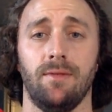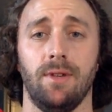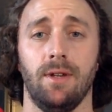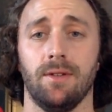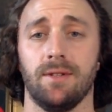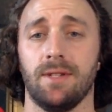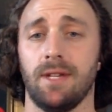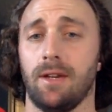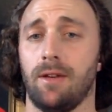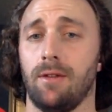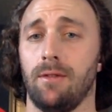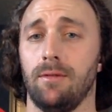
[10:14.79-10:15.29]

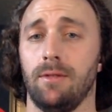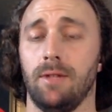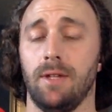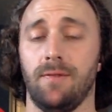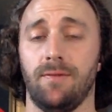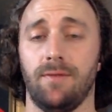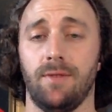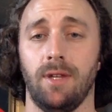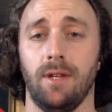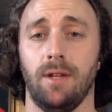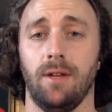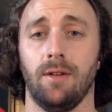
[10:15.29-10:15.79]
Feels like you're
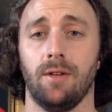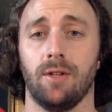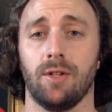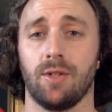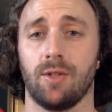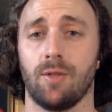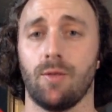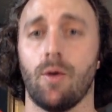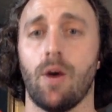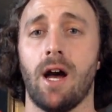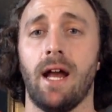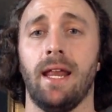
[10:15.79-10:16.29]
lifting, you're
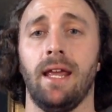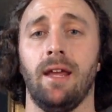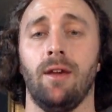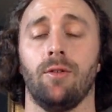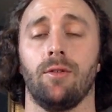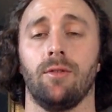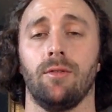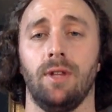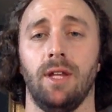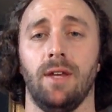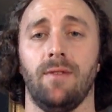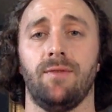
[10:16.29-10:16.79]
squatting
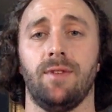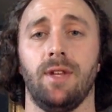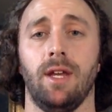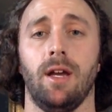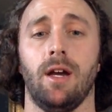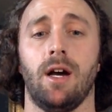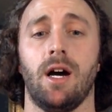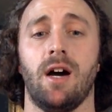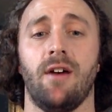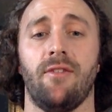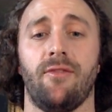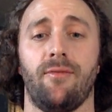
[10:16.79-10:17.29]
or
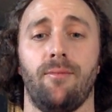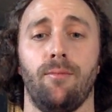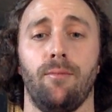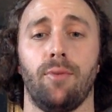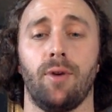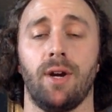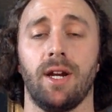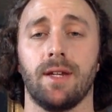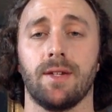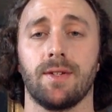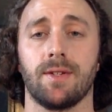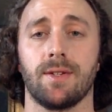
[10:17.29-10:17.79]
lifting off
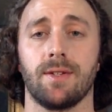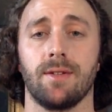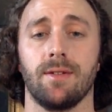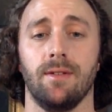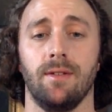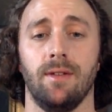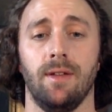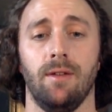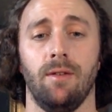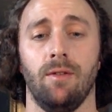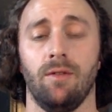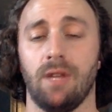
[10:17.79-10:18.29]
bricks, and
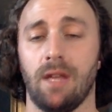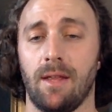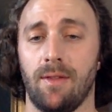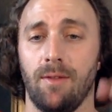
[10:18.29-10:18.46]
the,